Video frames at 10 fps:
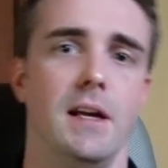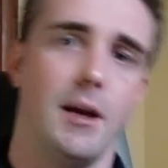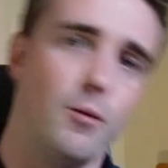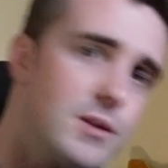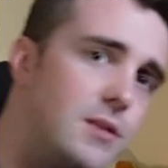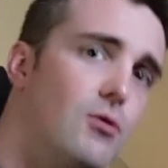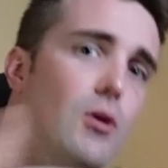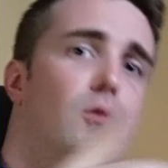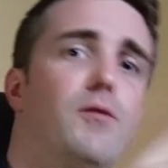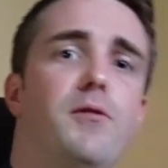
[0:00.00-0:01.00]
It was
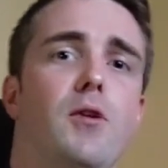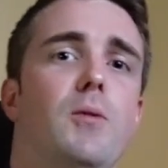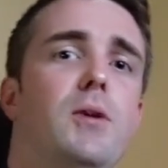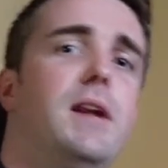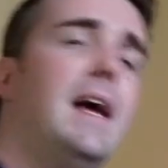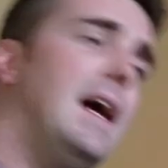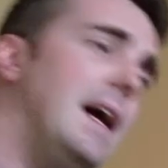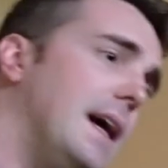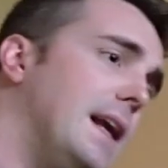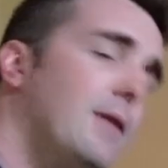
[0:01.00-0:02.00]
thrown forward
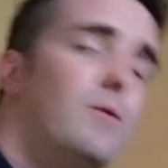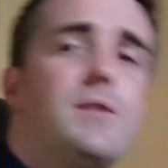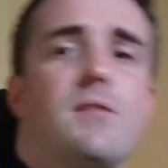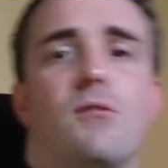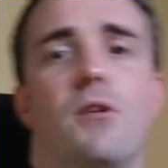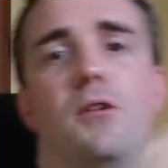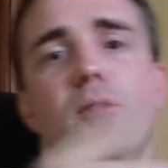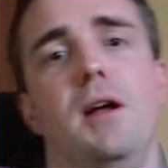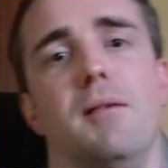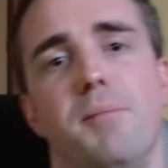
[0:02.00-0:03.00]
and it was
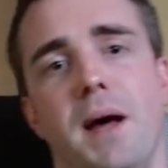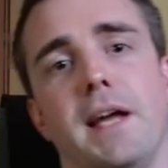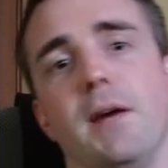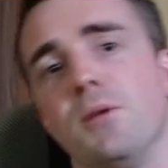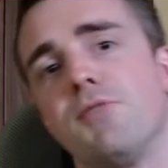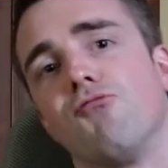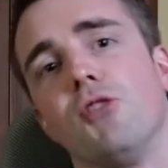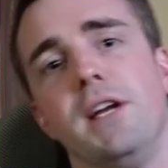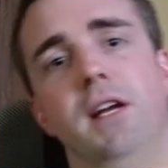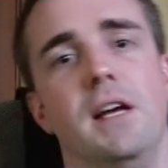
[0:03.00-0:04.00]
thrown back. It was
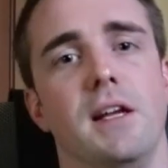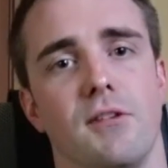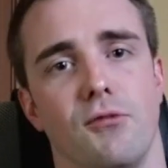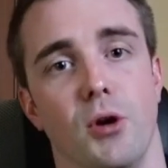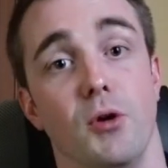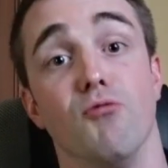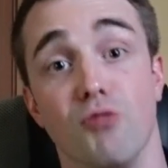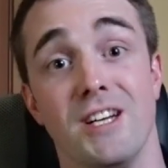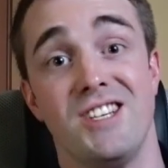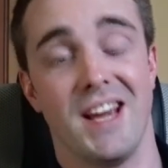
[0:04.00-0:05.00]
re-thrown,
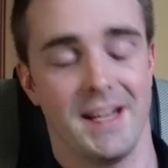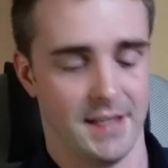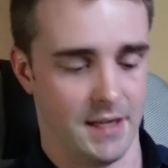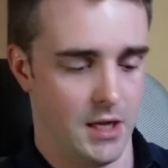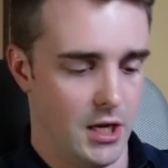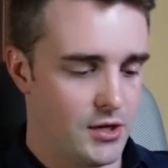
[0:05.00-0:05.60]
rejected.